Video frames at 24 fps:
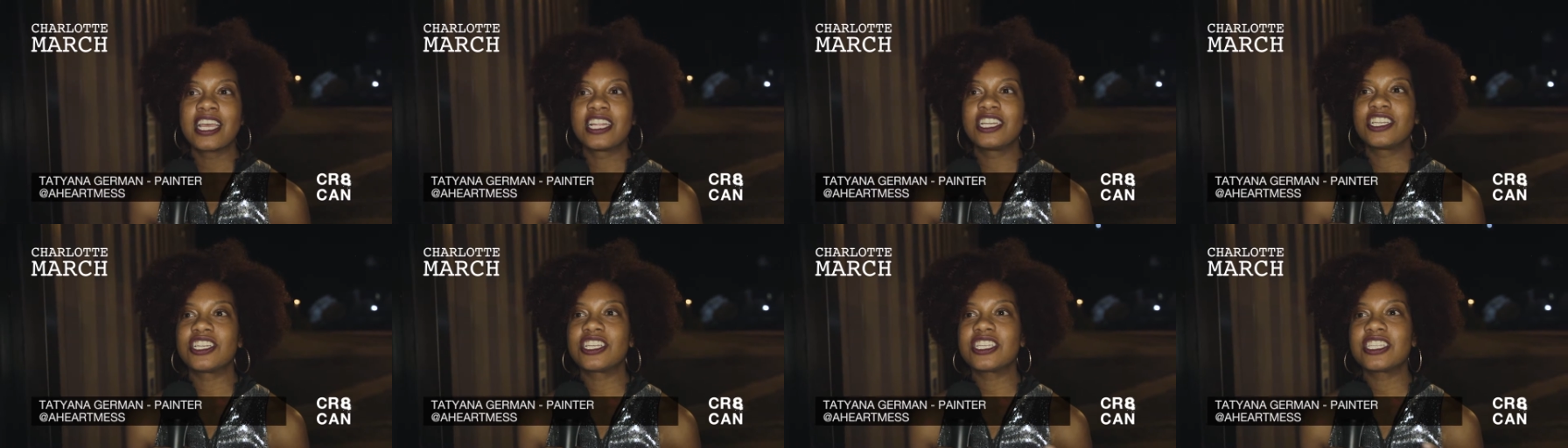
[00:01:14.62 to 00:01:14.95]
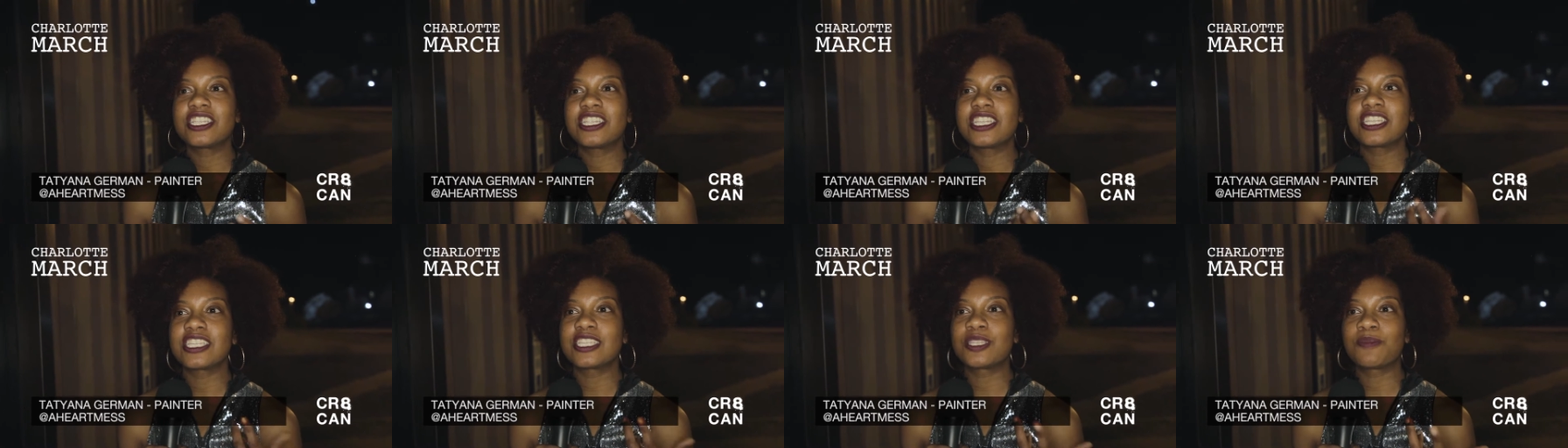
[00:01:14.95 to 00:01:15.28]

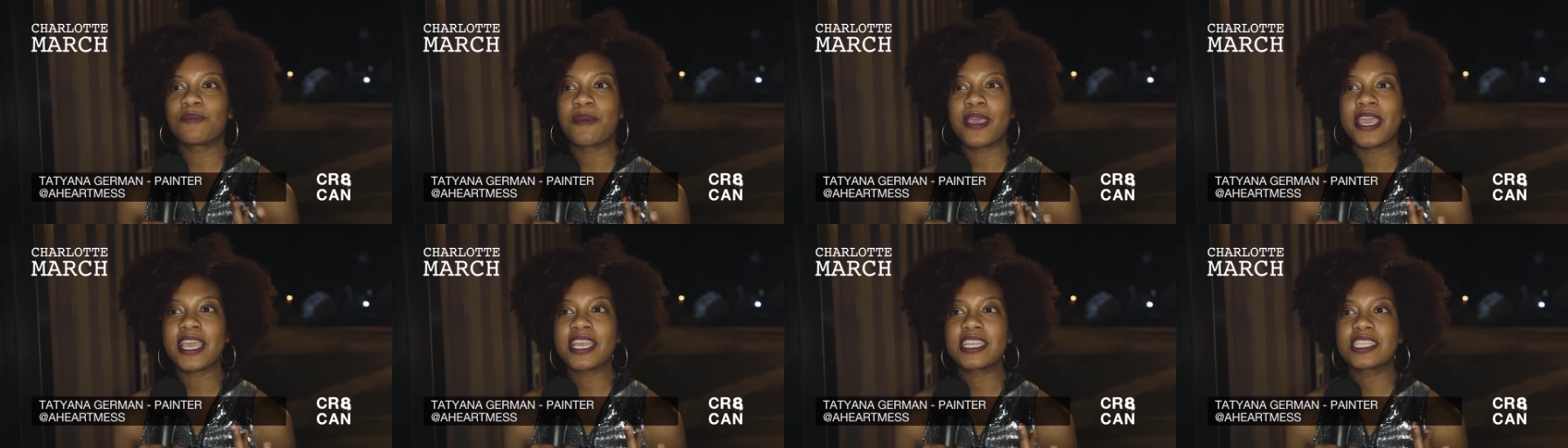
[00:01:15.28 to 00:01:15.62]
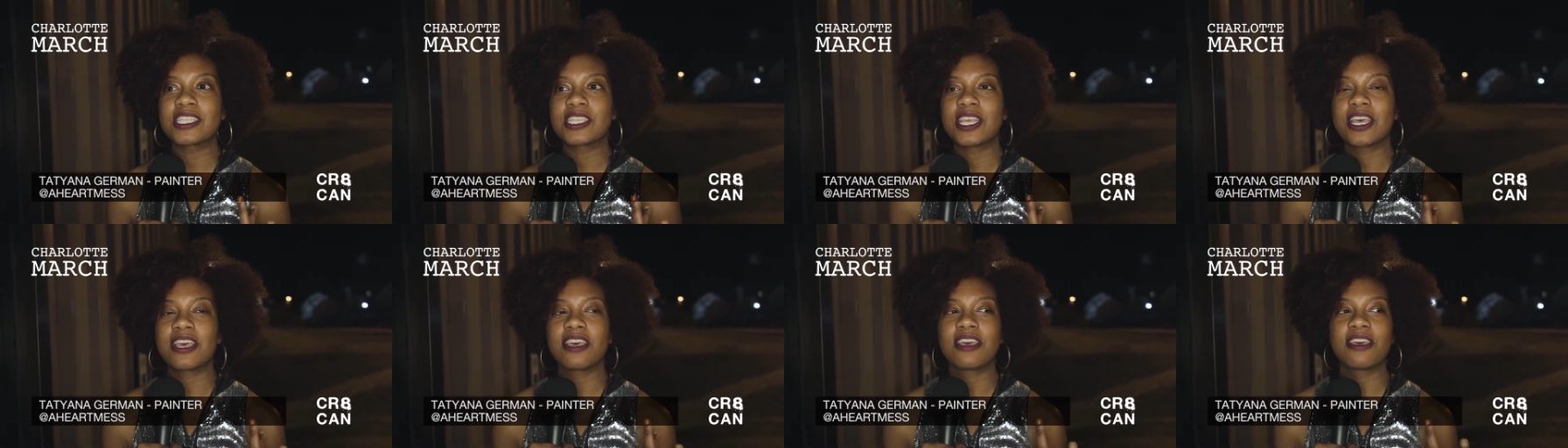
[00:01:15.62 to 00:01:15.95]
just the space
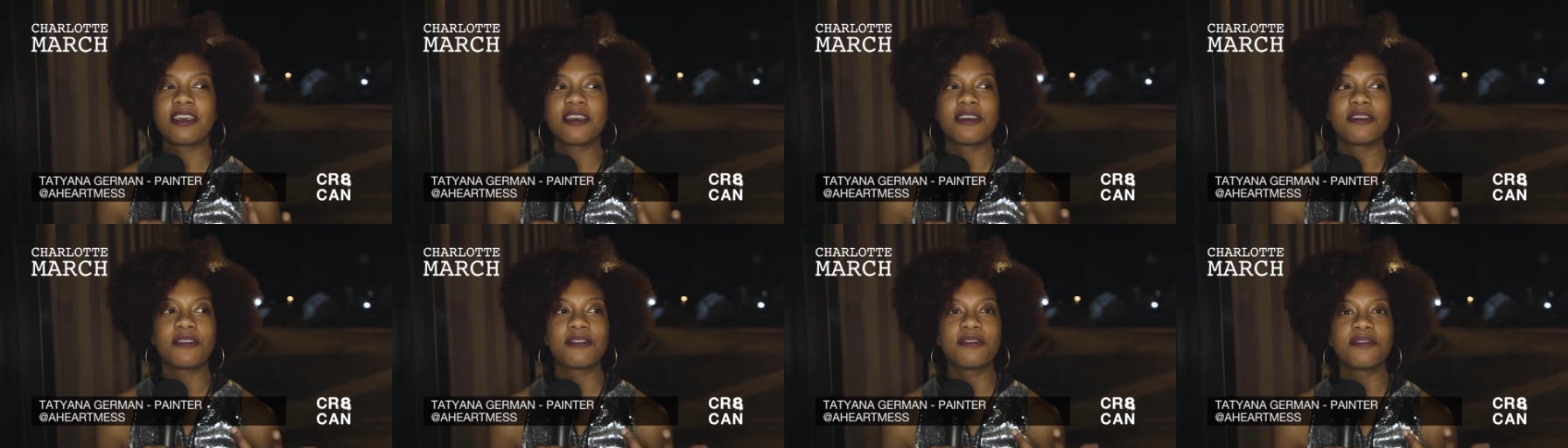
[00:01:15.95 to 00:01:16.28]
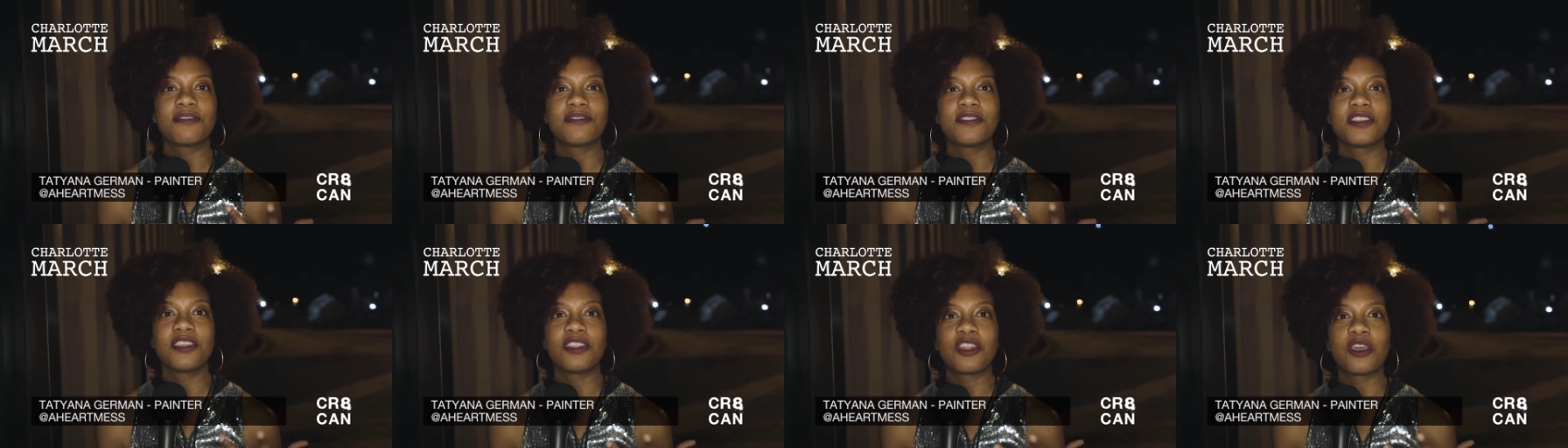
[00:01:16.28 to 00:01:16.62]
of
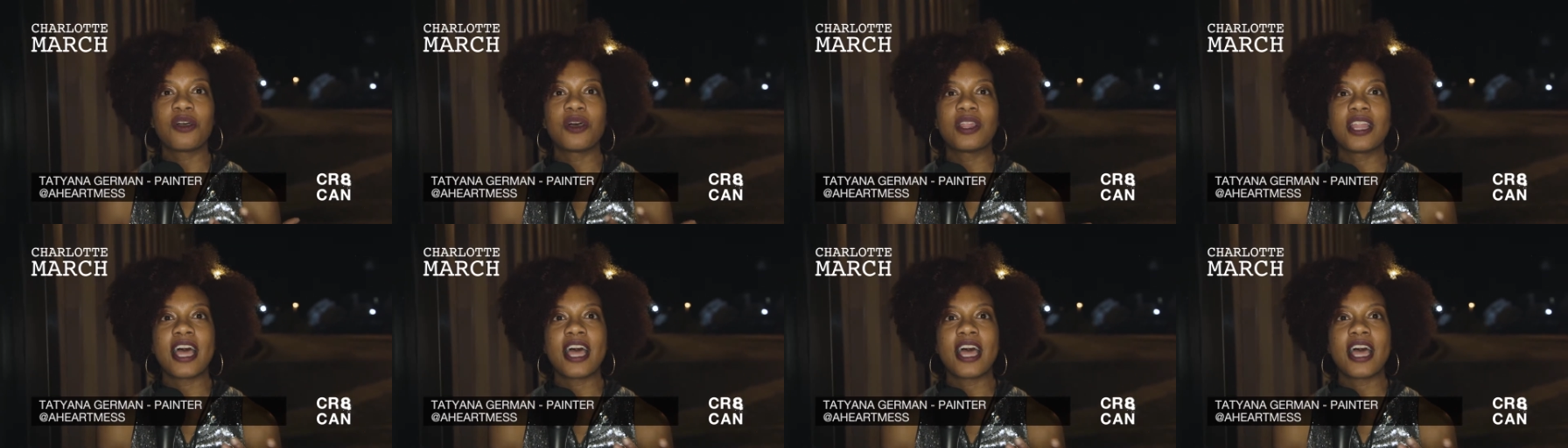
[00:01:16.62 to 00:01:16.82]
you know a